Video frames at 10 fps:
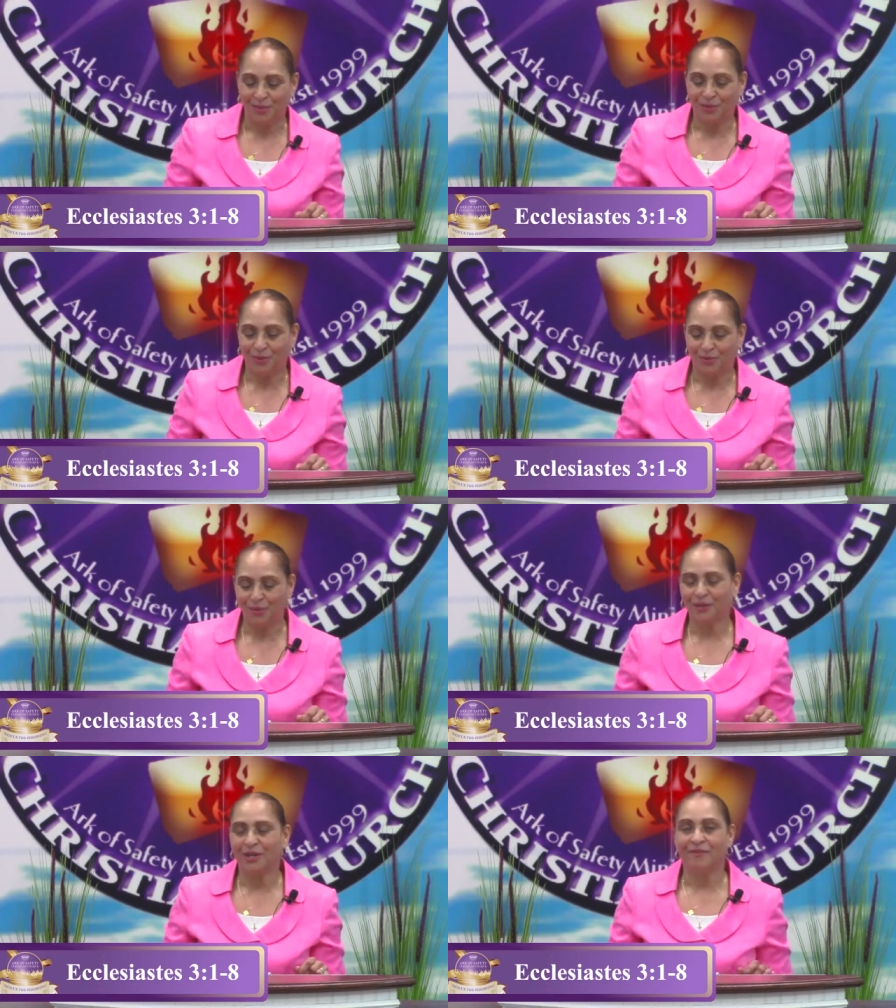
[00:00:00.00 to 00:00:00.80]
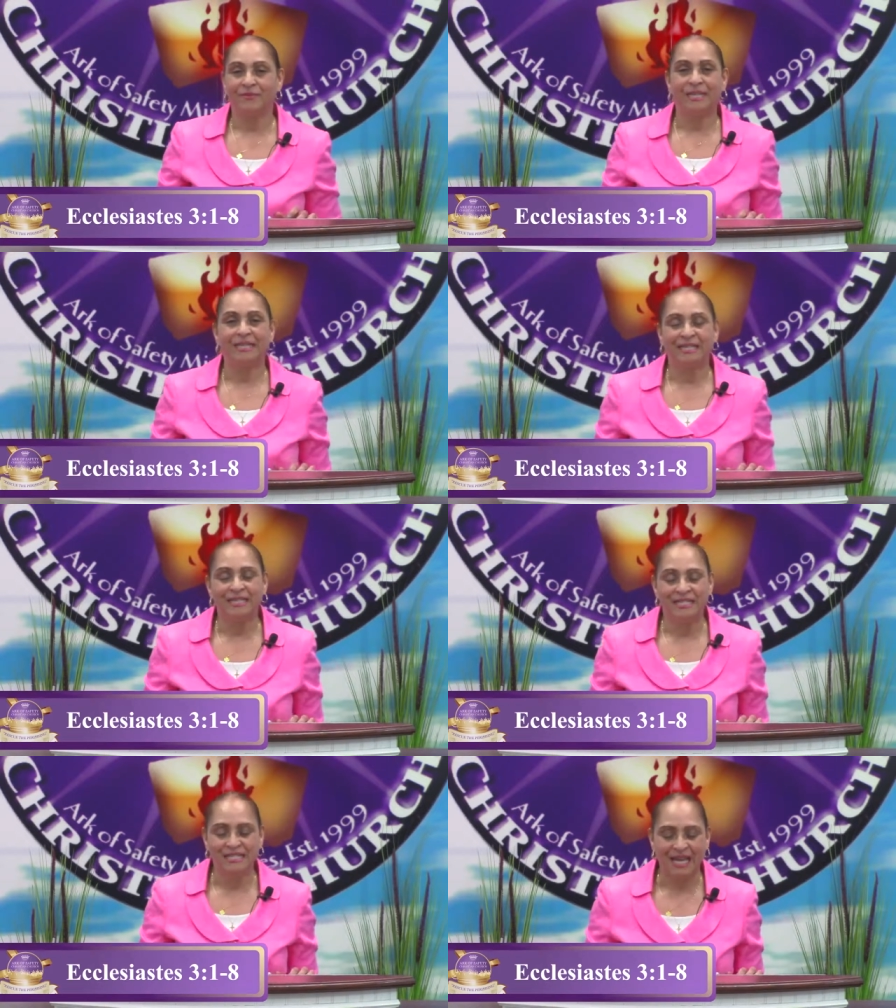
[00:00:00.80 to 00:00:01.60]
to the book of
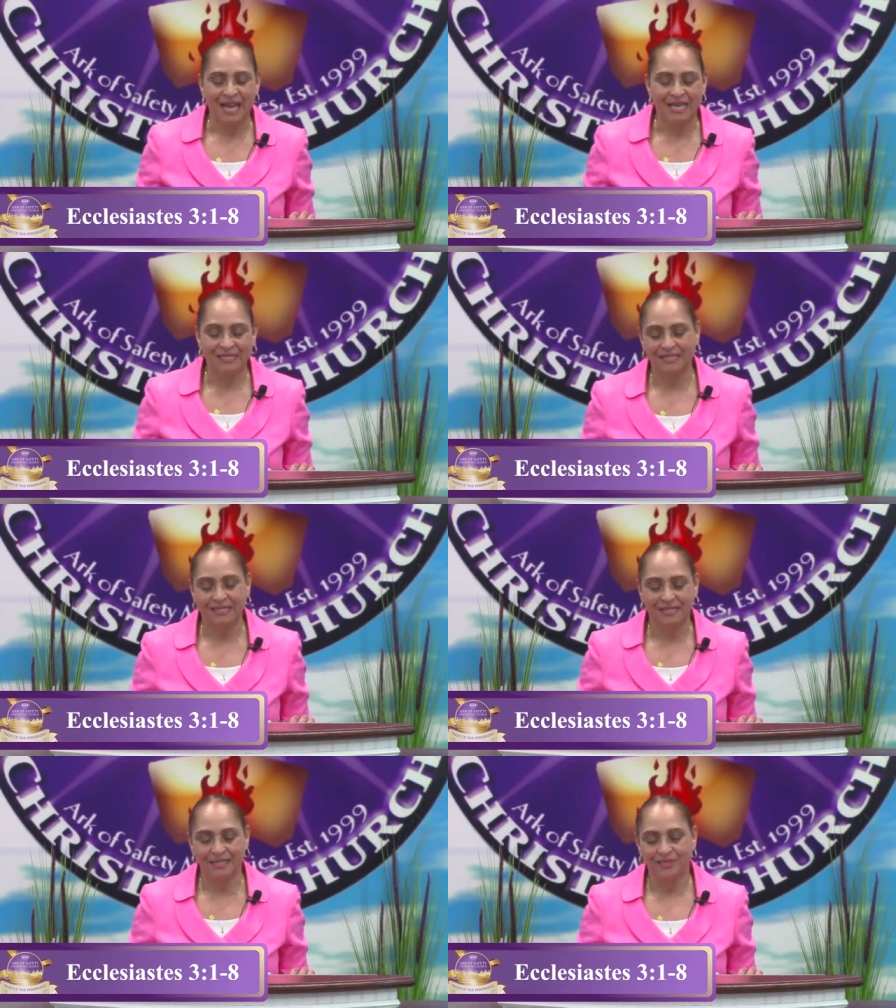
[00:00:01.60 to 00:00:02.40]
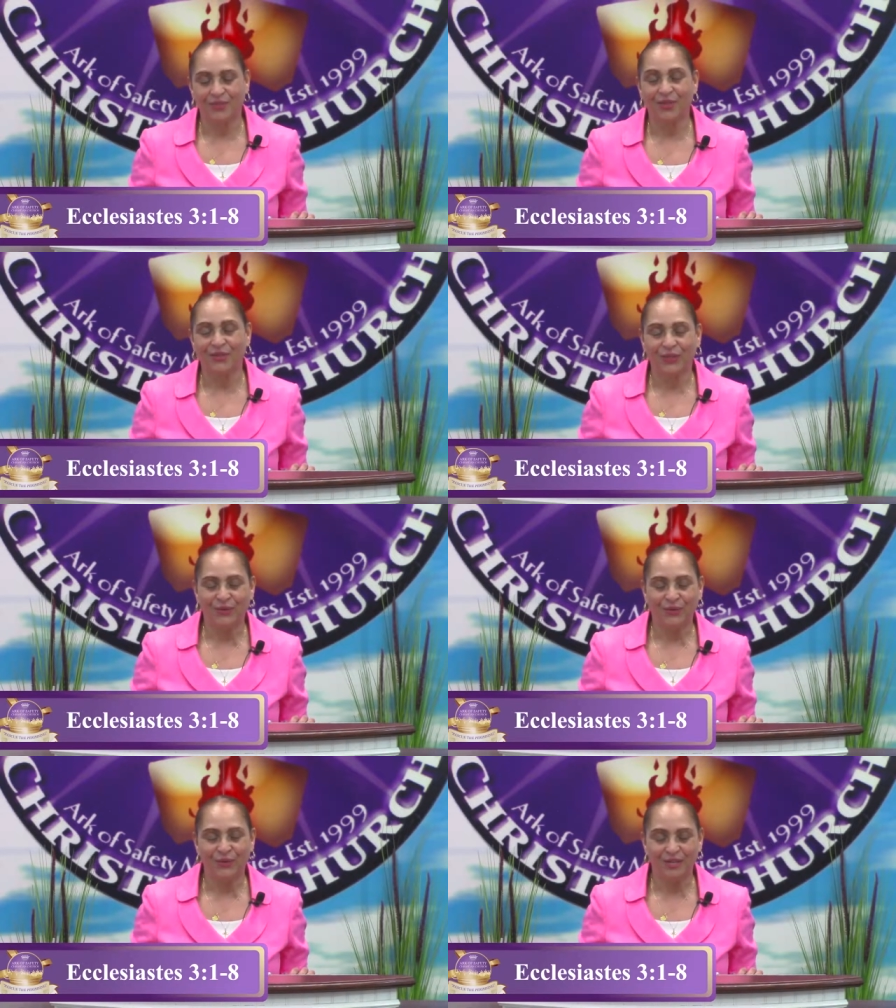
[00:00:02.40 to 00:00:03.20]
Ecclesiastes, the
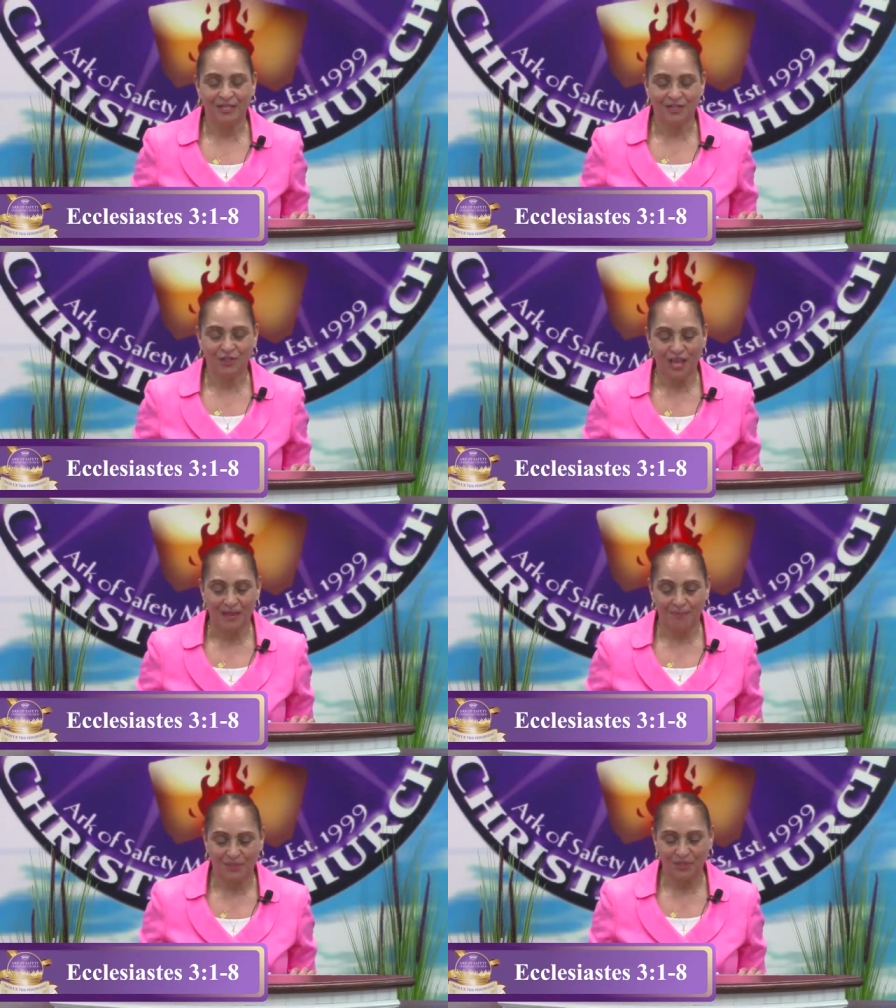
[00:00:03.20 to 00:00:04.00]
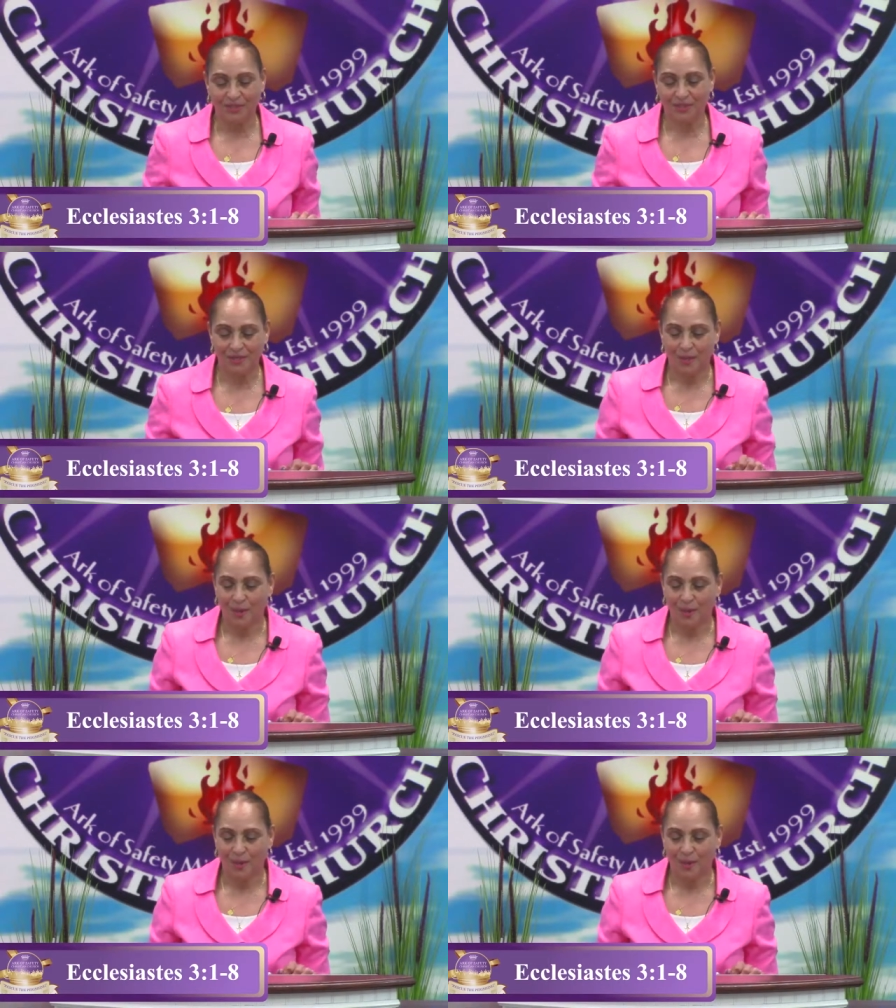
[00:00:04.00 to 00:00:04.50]
third chapter.